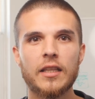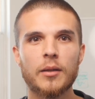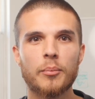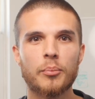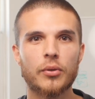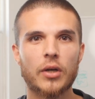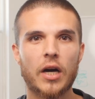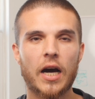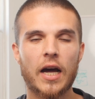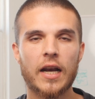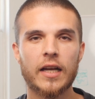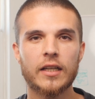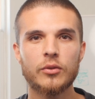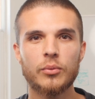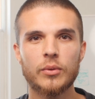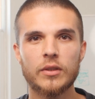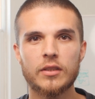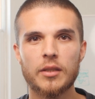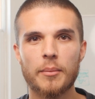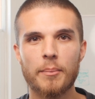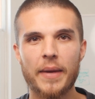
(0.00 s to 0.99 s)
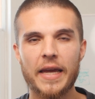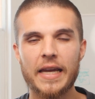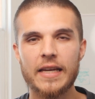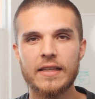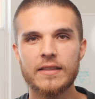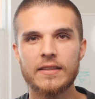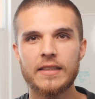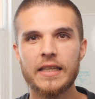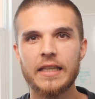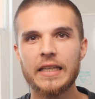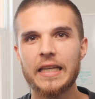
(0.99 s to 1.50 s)
the product was
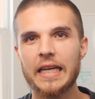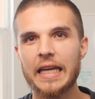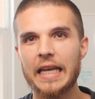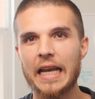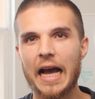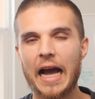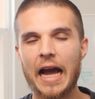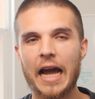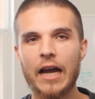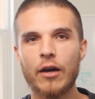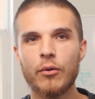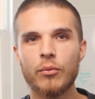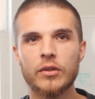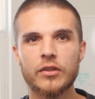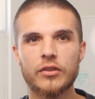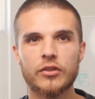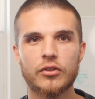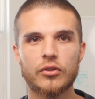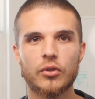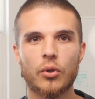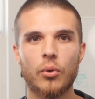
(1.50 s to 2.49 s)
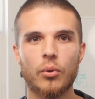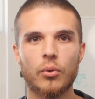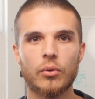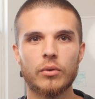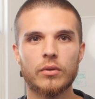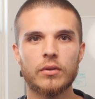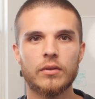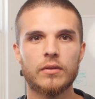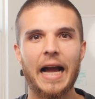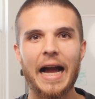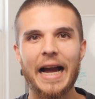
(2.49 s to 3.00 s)
amazing and I was sold.